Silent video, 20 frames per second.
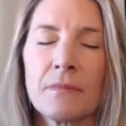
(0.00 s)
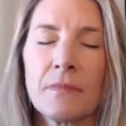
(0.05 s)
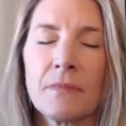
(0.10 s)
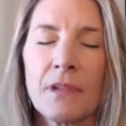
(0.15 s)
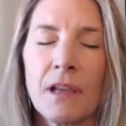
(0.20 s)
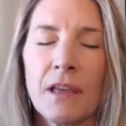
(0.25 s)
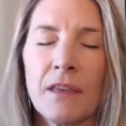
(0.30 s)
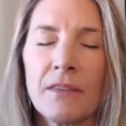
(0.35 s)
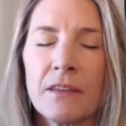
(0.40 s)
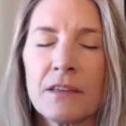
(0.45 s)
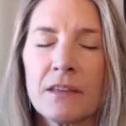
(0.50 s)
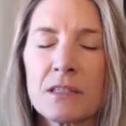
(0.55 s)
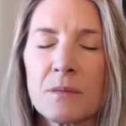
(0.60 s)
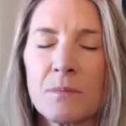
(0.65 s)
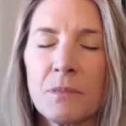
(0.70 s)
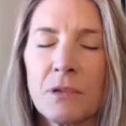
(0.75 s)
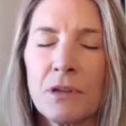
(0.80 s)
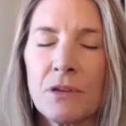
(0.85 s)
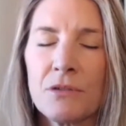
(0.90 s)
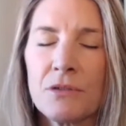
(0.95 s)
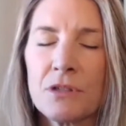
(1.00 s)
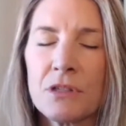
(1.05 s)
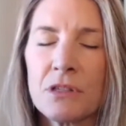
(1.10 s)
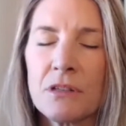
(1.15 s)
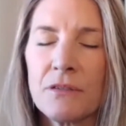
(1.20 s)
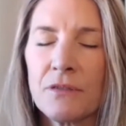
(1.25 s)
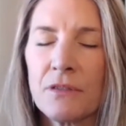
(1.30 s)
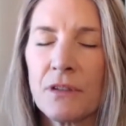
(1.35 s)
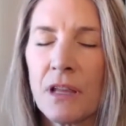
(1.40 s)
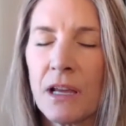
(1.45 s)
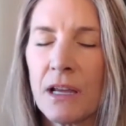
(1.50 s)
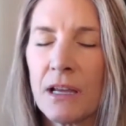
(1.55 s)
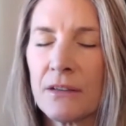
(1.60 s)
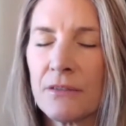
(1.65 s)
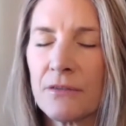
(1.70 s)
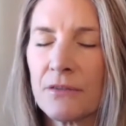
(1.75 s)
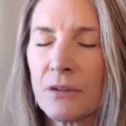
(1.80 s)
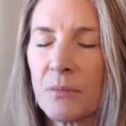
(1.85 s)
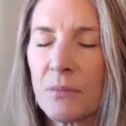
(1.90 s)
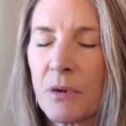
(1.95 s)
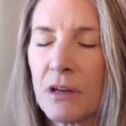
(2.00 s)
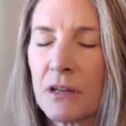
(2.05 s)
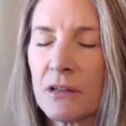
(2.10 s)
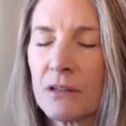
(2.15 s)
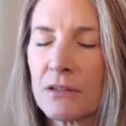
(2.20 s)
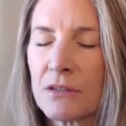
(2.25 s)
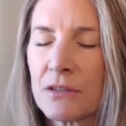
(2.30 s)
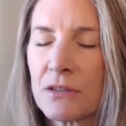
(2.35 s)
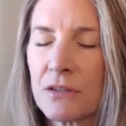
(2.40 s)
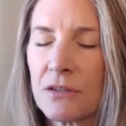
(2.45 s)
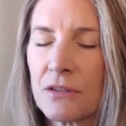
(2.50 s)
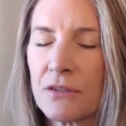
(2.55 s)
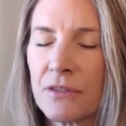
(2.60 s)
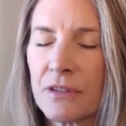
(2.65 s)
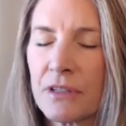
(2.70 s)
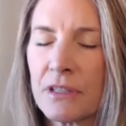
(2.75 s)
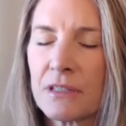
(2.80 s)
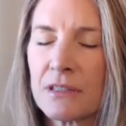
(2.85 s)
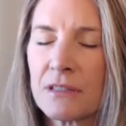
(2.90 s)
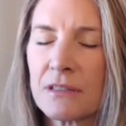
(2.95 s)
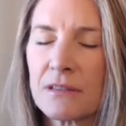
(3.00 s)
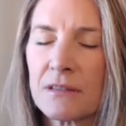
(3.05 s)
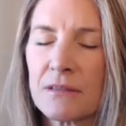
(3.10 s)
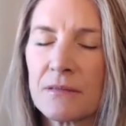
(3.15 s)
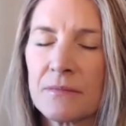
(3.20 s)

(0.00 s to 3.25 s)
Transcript: and the explosion of life upon her surface.